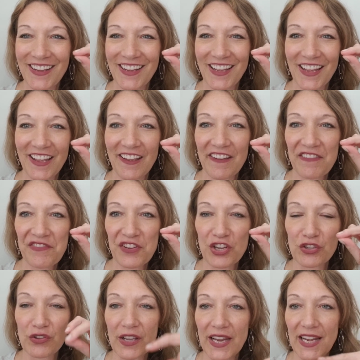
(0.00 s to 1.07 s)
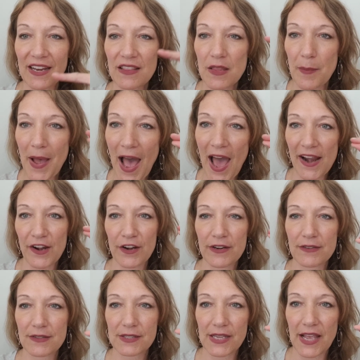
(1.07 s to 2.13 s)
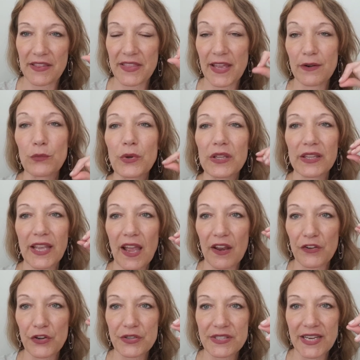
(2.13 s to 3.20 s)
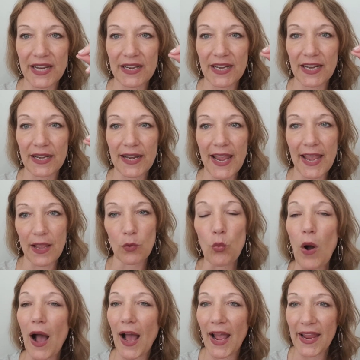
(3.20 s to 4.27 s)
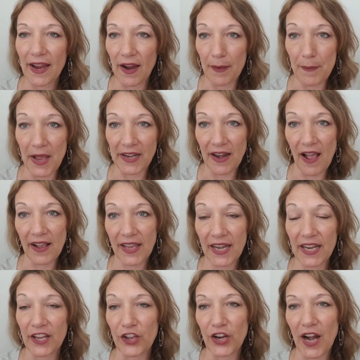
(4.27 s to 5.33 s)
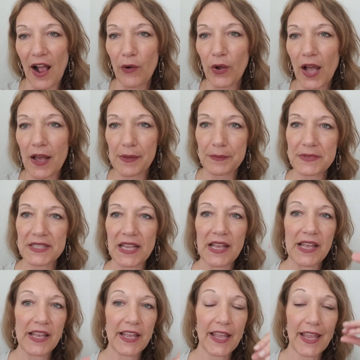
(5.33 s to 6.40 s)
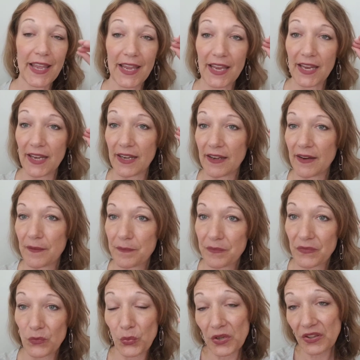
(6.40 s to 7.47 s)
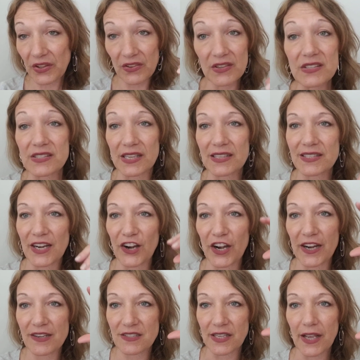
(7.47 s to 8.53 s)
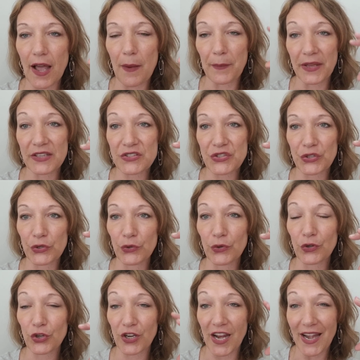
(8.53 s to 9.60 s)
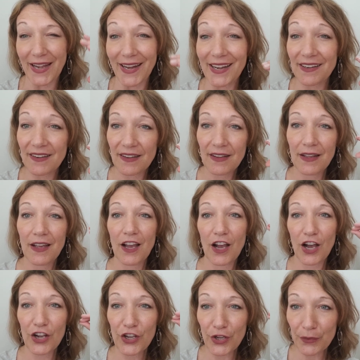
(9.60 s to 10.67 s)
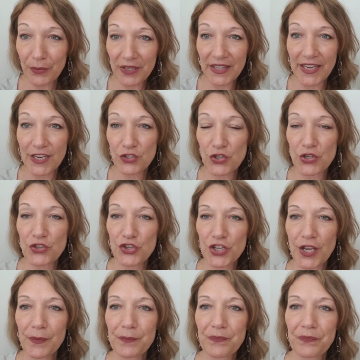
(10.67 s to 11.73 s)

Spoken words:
if you're looking at the patterns and then really understanding, hey, why am I not getting good outcomes in really the 6 areas that come into creating a good relationship?